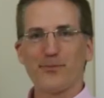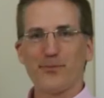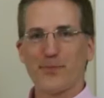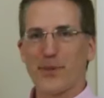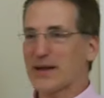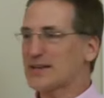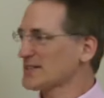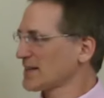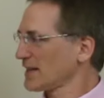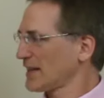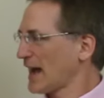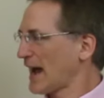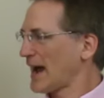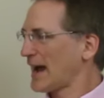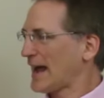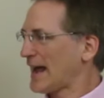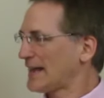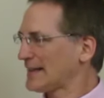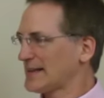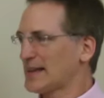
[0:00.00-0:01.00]
basically
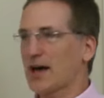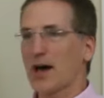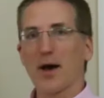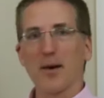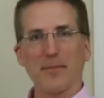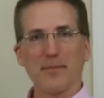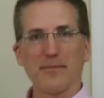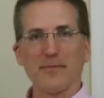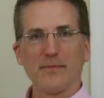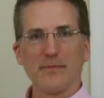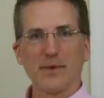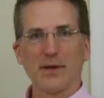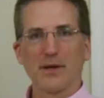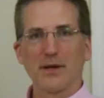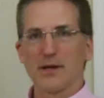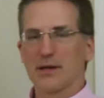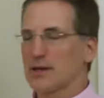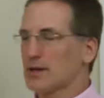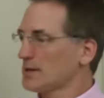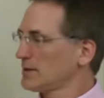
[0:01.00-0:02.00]
I end up
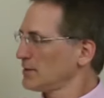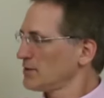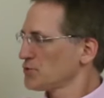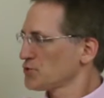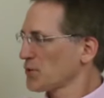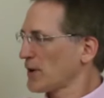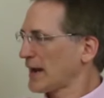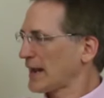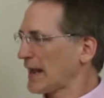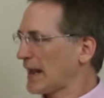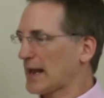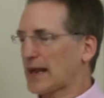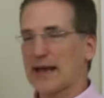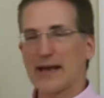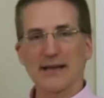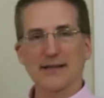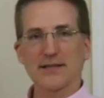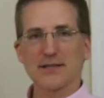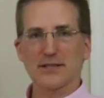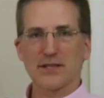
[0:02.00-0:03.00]
drinking
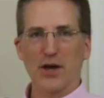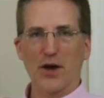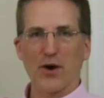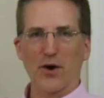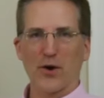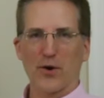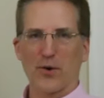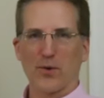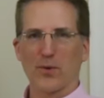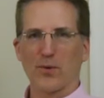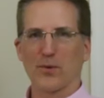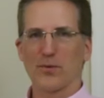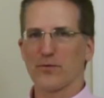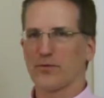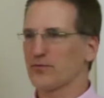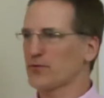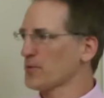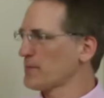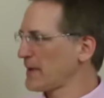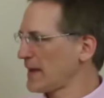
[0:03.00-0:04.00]
it, so
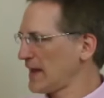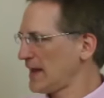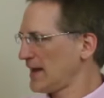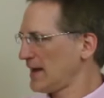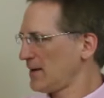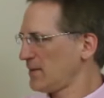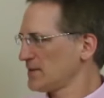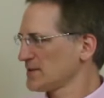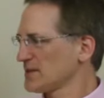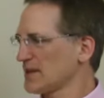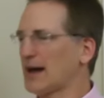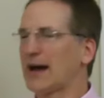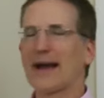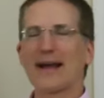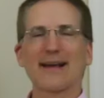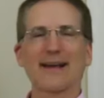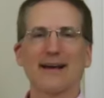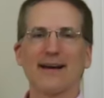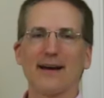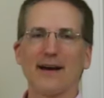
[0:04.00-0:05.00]
for me it was
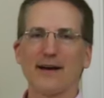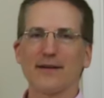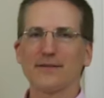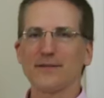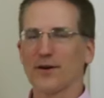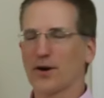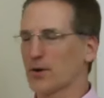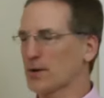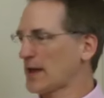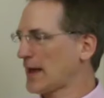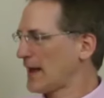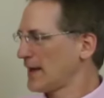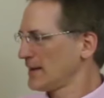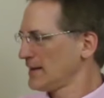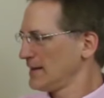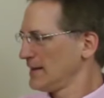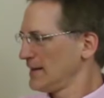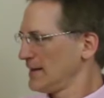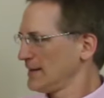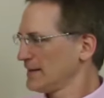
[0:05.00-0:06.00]
like, okay,
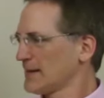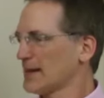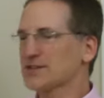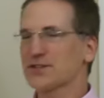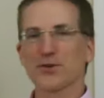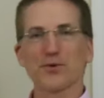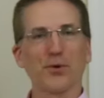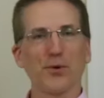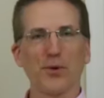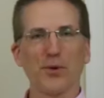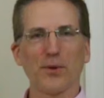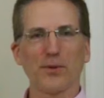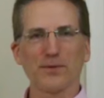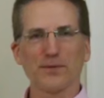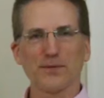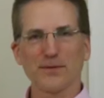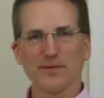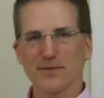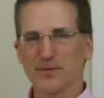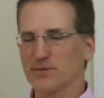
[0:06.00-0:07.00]
that's
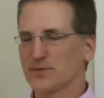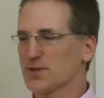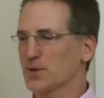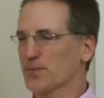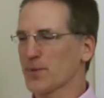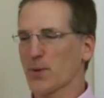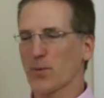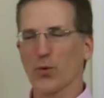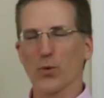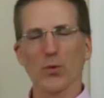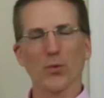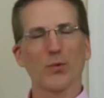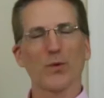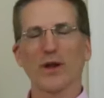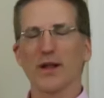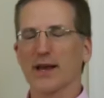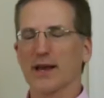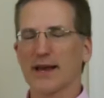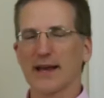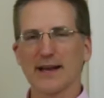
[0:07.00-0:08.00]
cool. Some people were
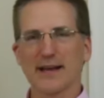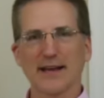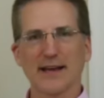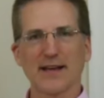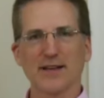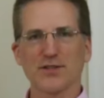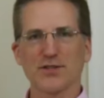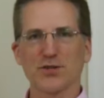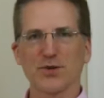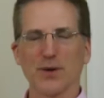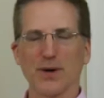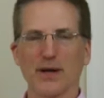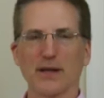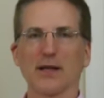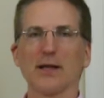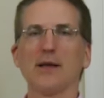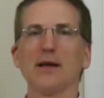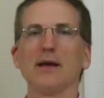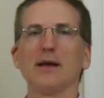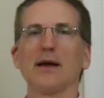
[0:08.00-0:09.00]
really getting into it,
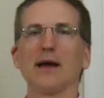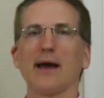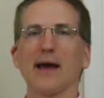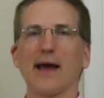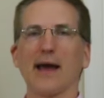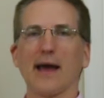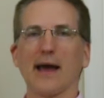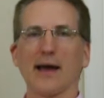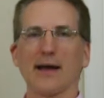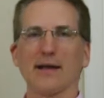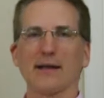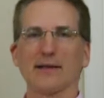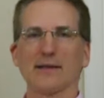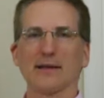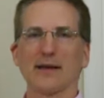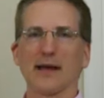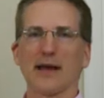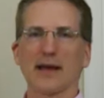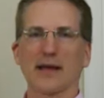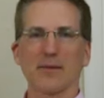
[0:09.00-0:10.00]
and
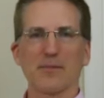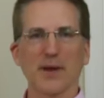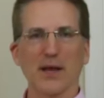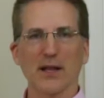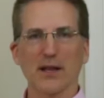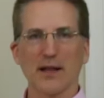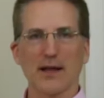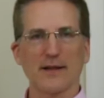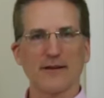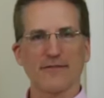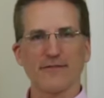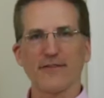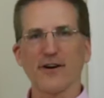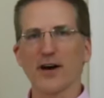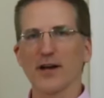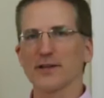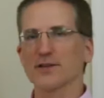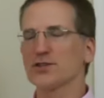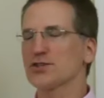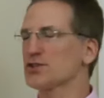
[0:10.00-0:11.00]
it can be a lot of
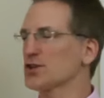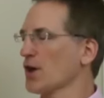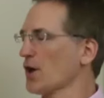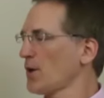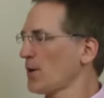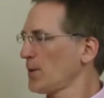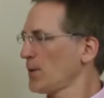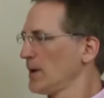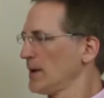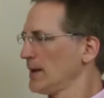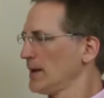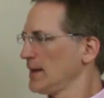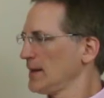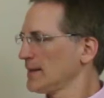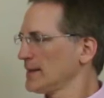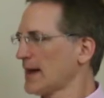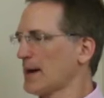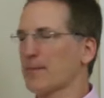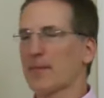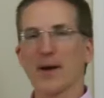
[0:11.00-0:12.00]
fun, so
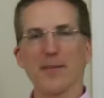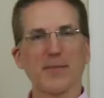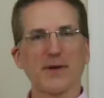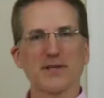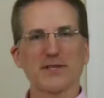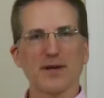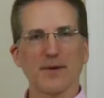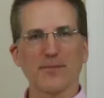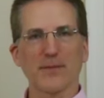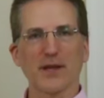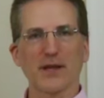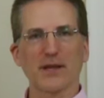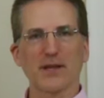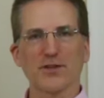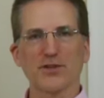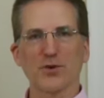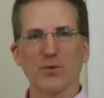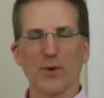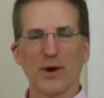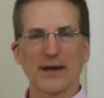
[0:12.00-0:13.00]
that might be something
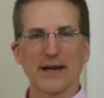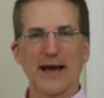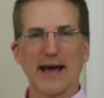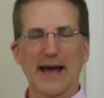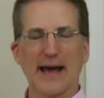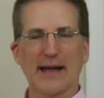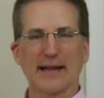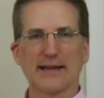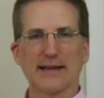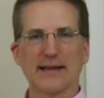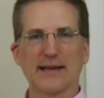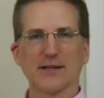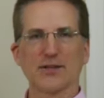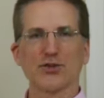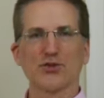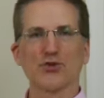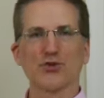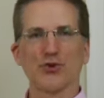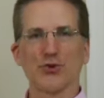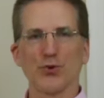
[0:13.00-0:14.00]
that you want to add
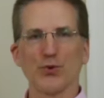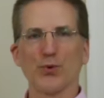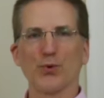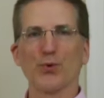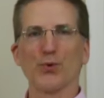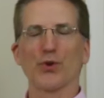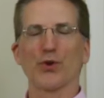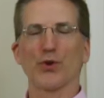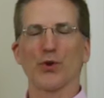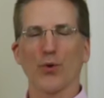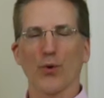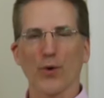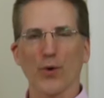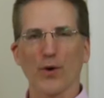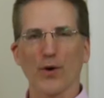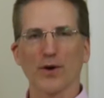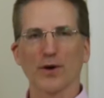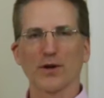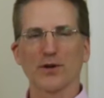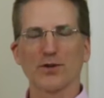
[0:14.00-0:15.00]
into
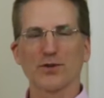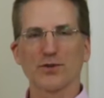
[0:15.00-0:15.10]
your